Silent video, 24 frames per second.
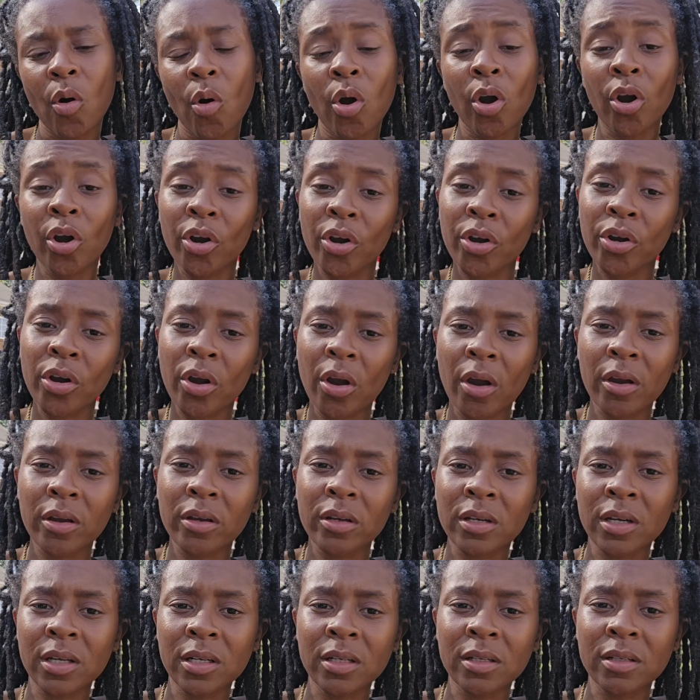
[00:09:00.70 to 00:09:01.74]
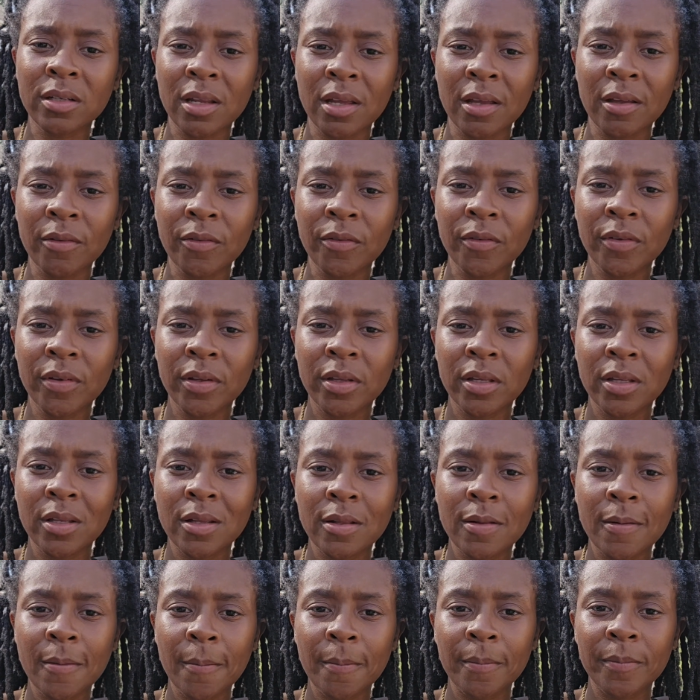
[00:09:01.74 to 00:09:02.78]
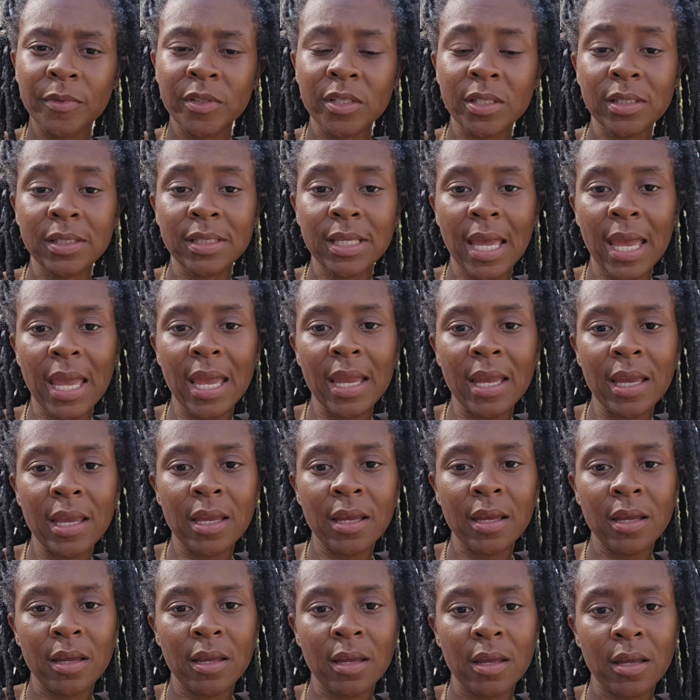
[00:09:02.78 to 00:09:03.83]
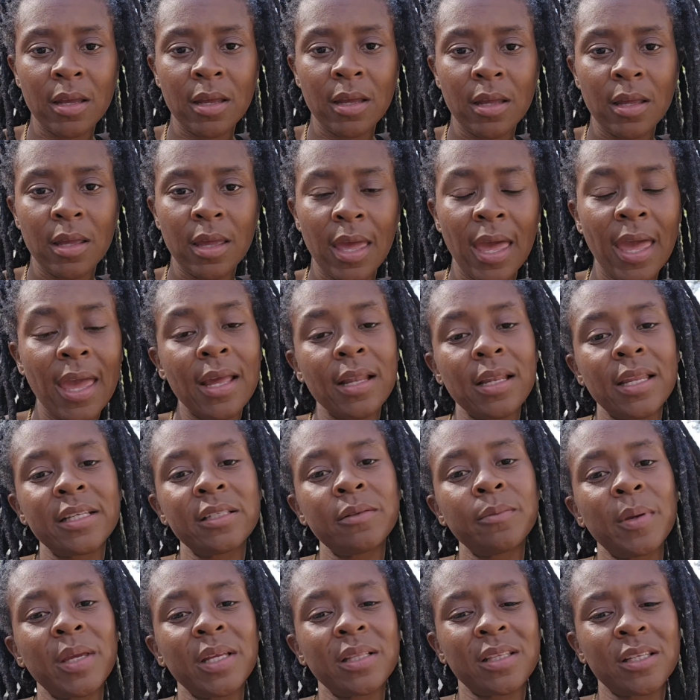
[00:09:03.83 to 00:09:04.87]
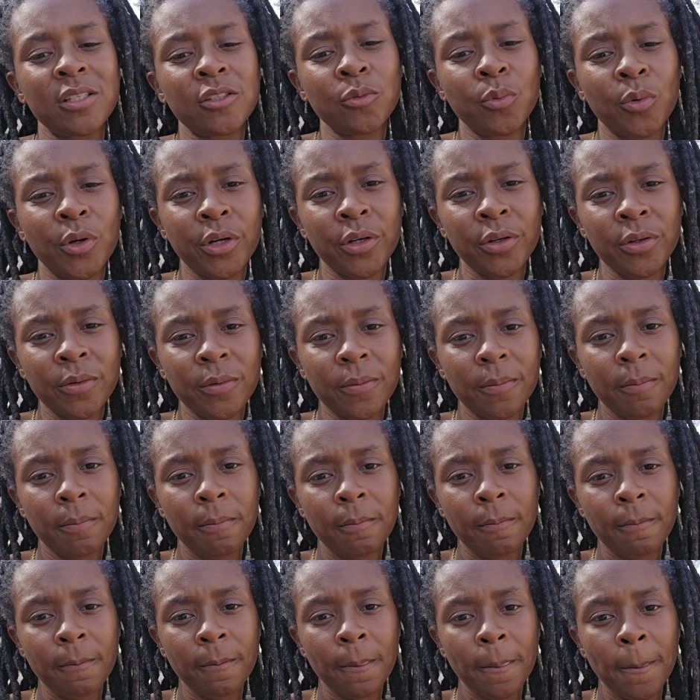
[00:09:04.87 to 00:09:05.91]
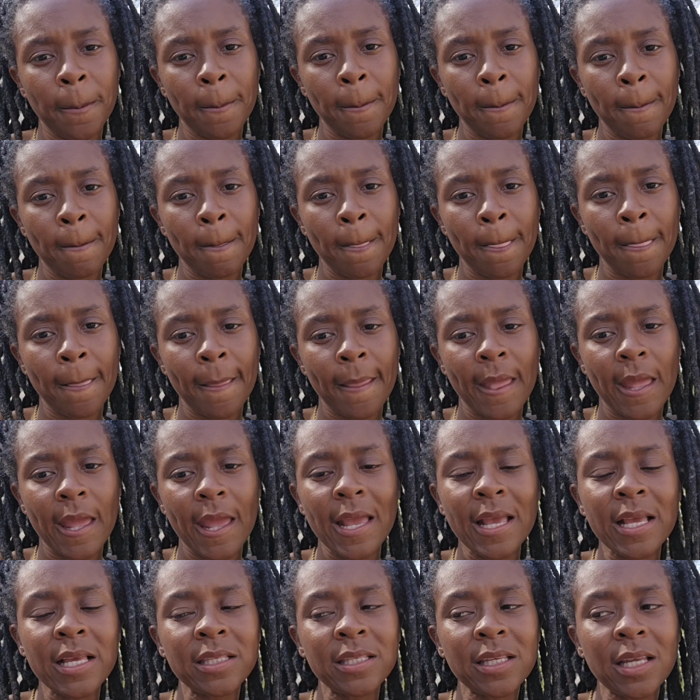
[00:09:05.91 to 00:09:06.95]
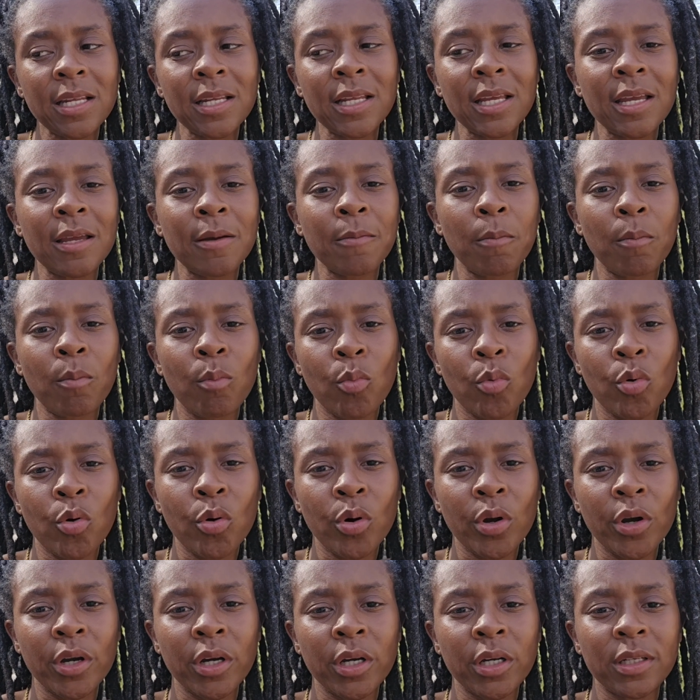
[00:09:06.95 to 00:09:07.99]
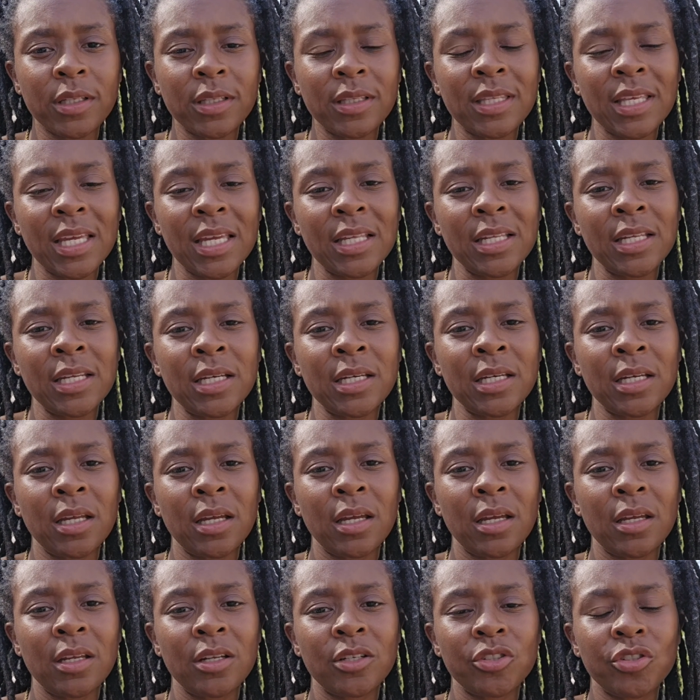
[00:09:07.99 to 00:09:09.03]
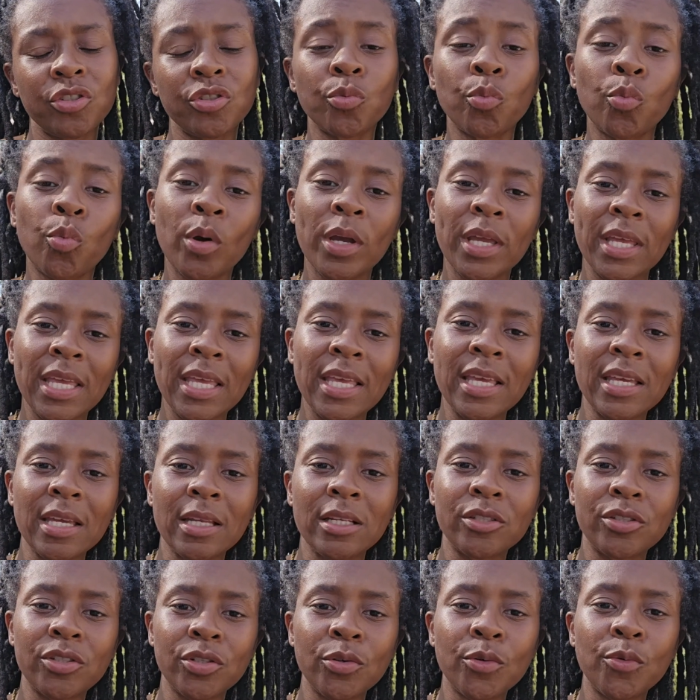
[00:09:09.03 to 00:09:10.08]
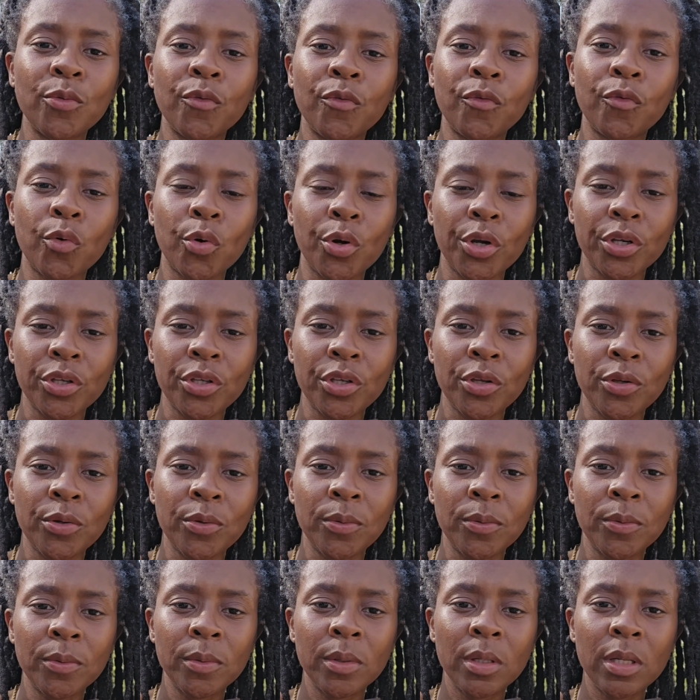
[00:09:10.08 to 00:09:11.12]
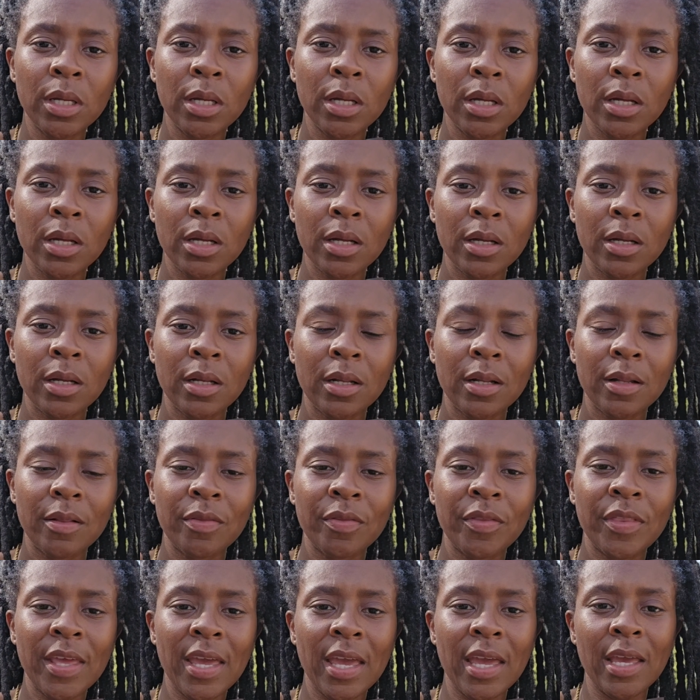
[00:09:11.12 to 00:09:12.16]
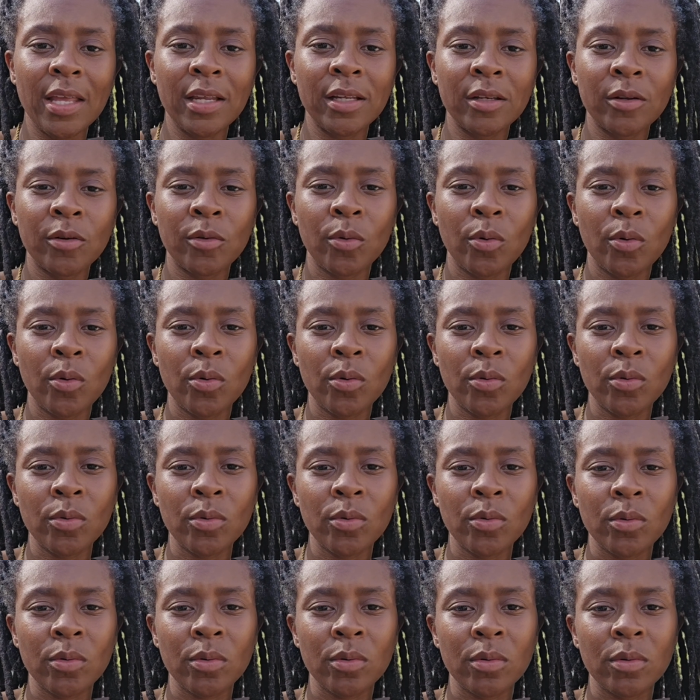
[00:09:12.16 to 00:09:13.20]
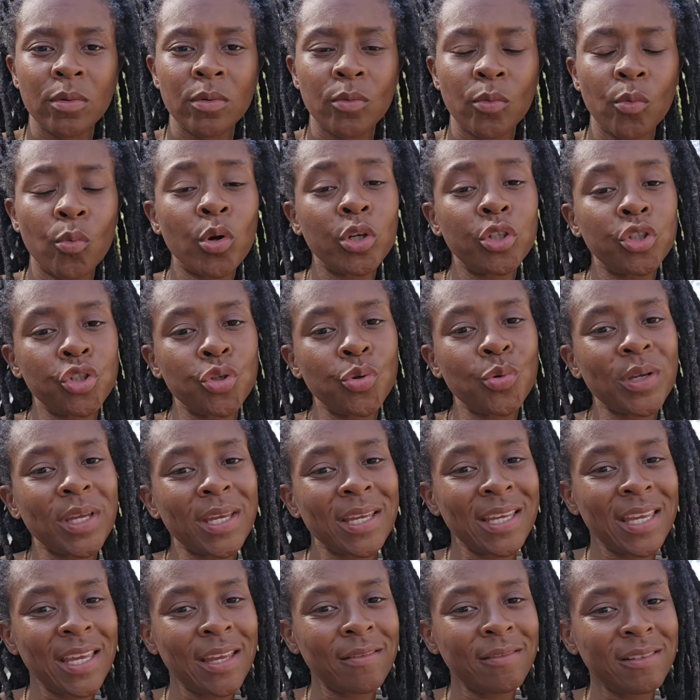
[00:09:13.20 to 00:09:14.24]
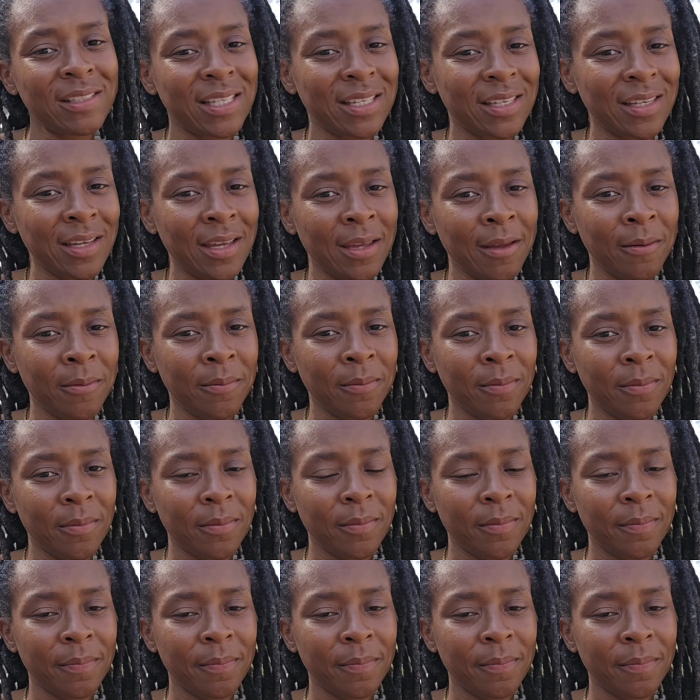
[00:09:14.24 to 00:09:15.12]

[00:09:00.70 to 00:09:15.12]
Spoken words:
or her heart good enough to say, hey, let's make this work? Isn't it more than what he can do for you than what you can give to him?